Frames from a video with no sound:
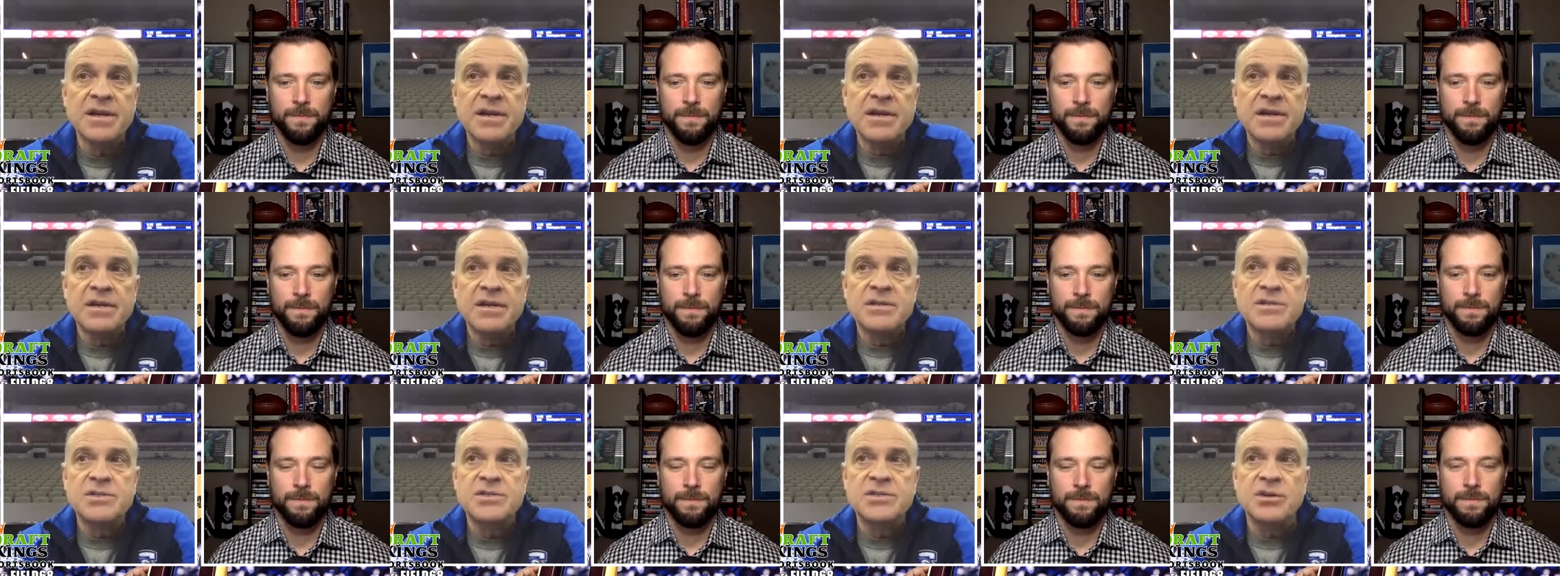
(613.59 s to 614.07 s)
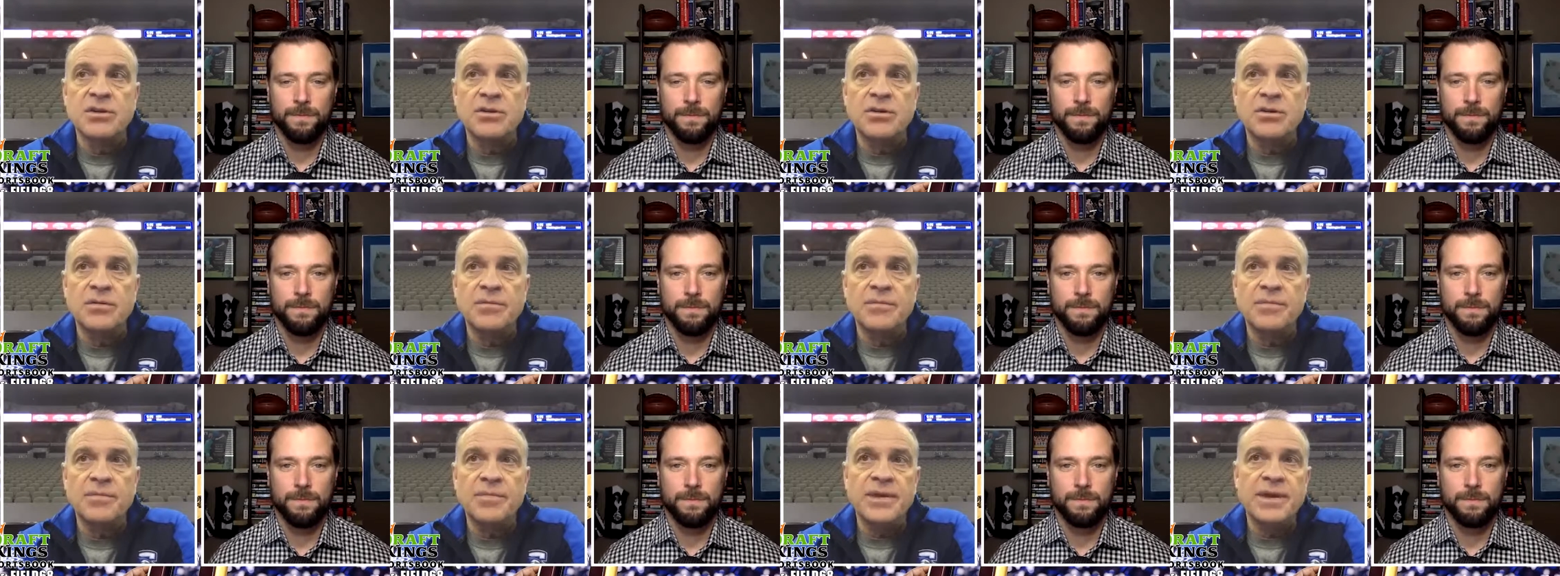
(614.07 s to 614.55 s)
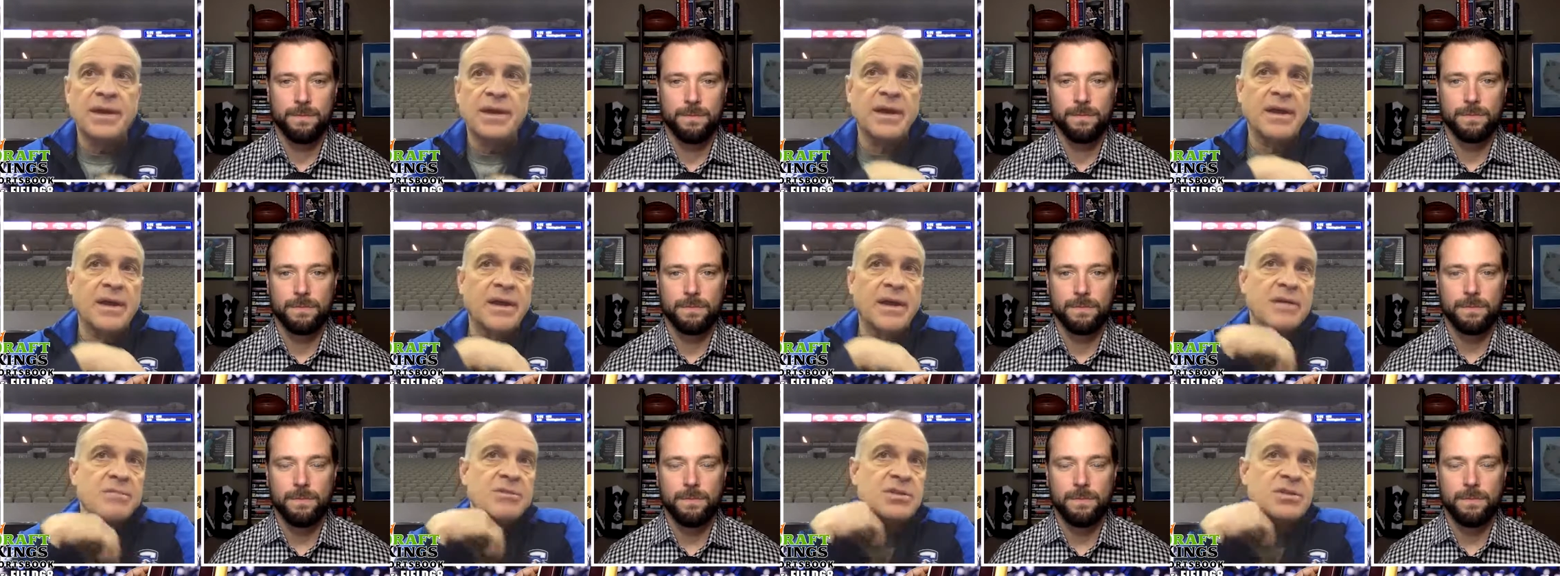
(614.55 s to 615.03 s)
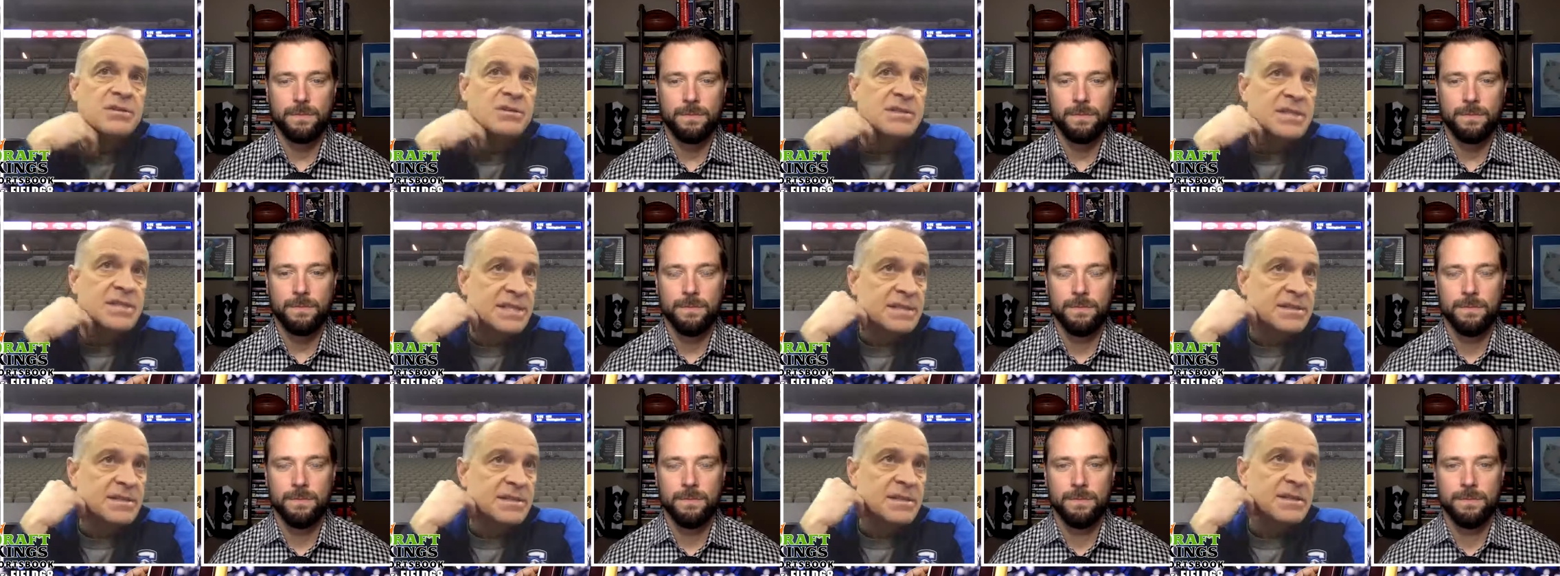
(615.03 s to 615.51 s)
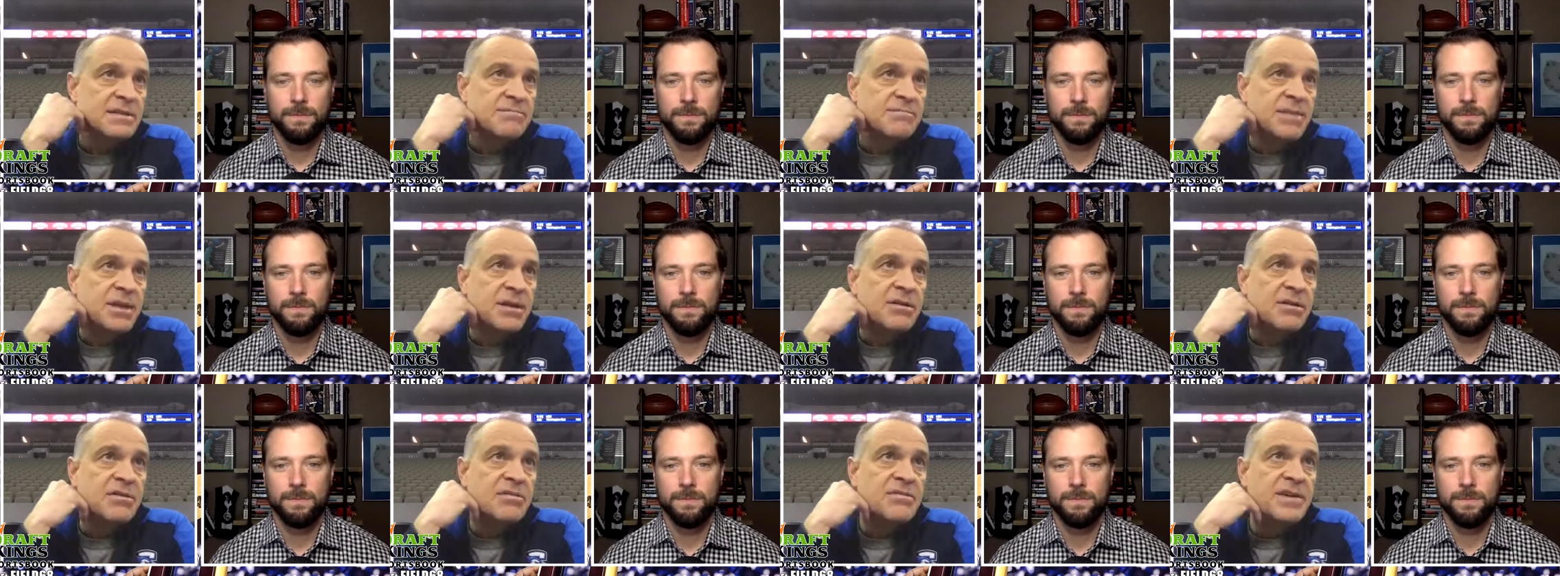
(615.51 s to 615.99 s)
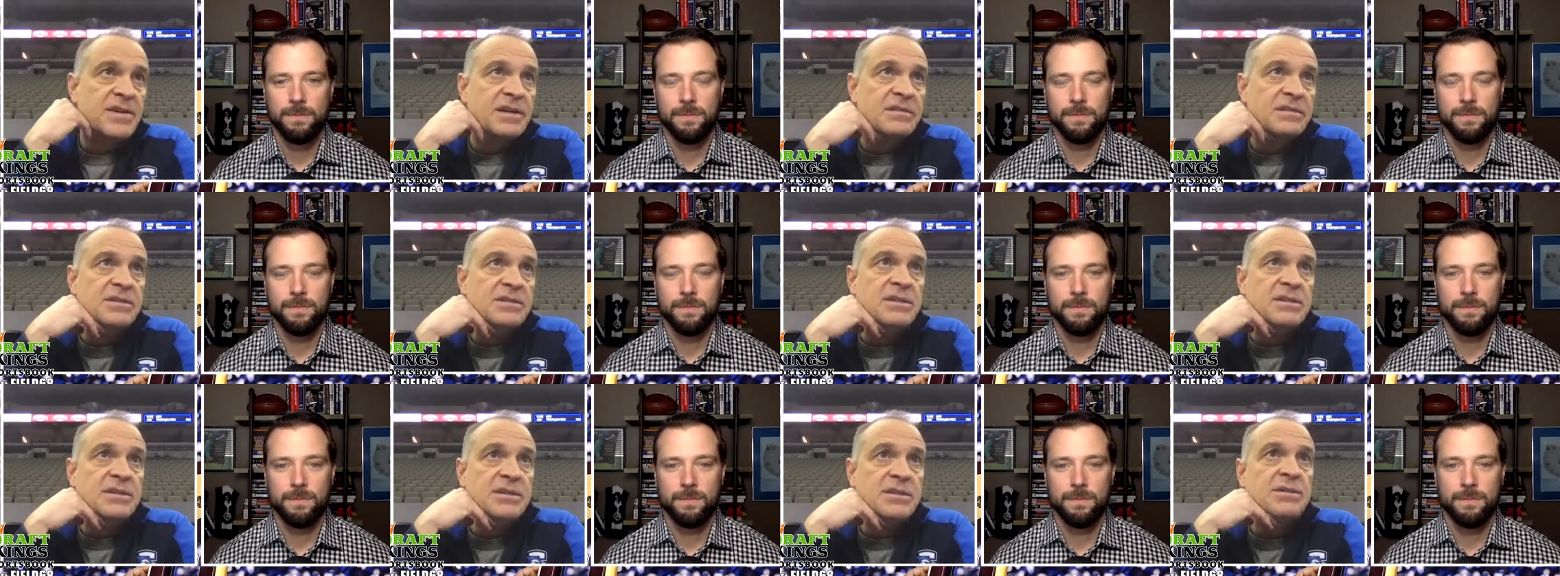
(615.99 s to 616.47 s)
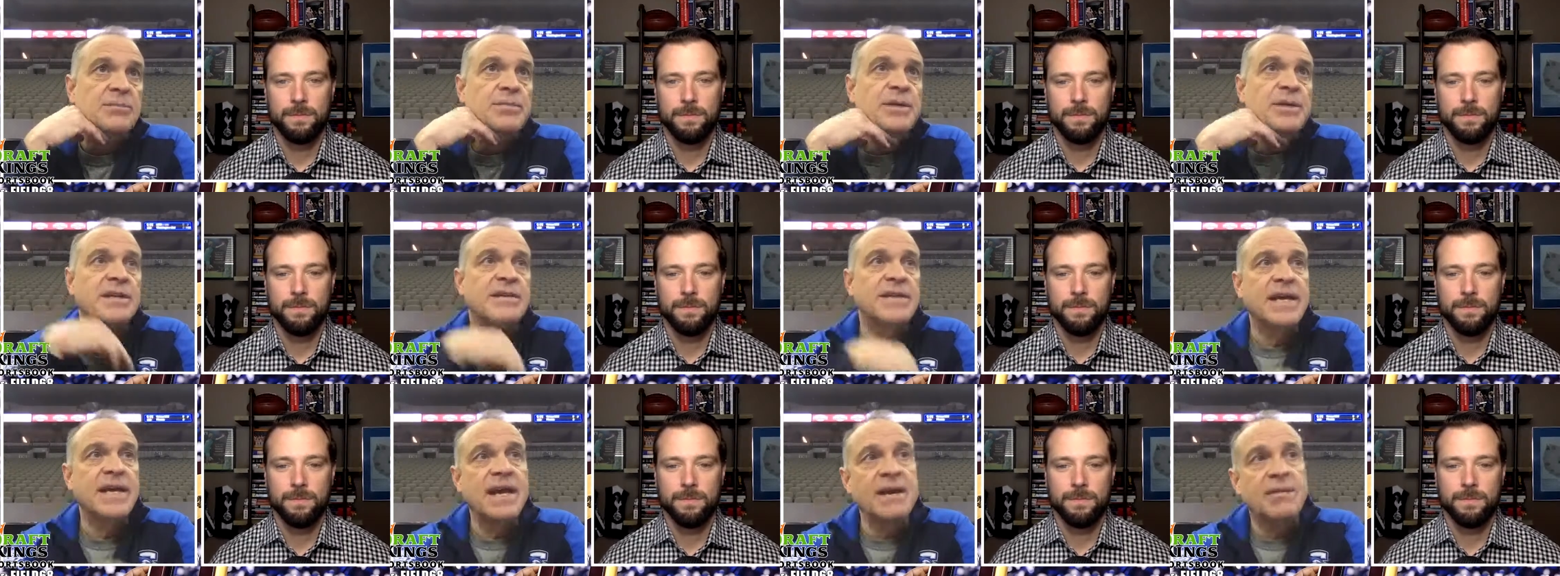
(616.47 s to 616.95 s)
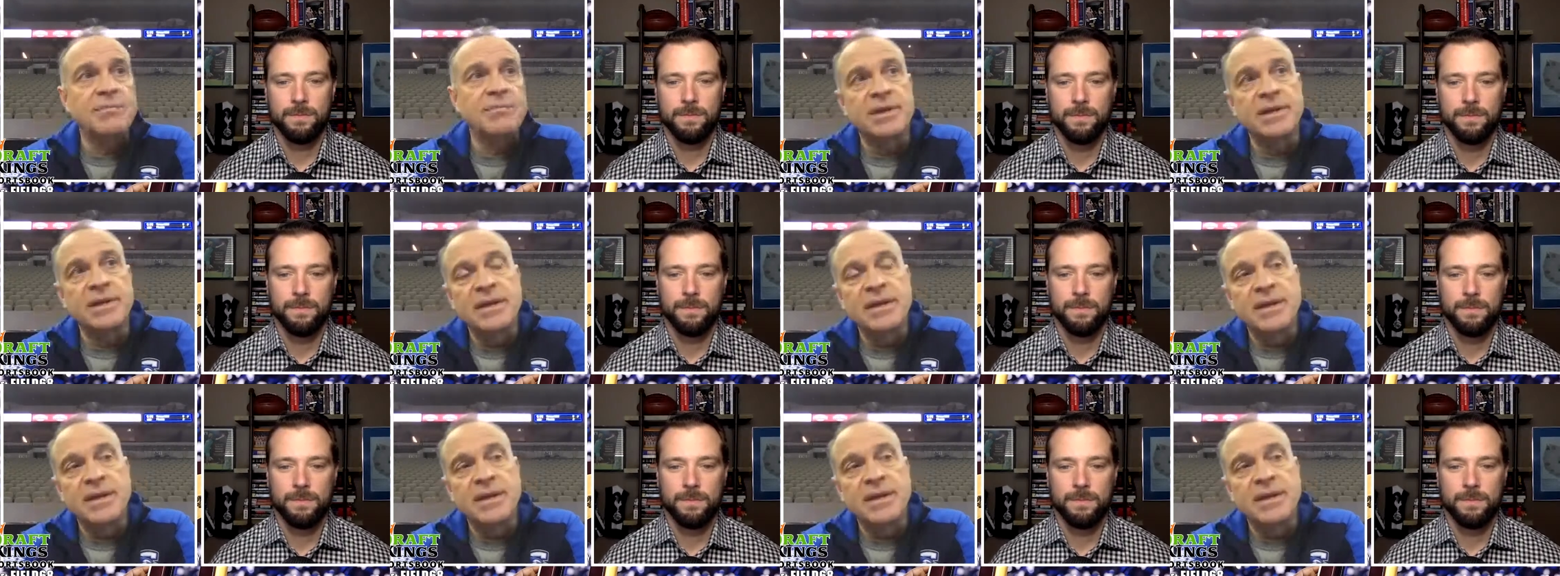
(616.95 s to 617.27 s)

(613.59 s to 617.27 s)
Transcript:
Speaker 1: So uh, I'm sure Tinsley, you know, felt a little bit of that, but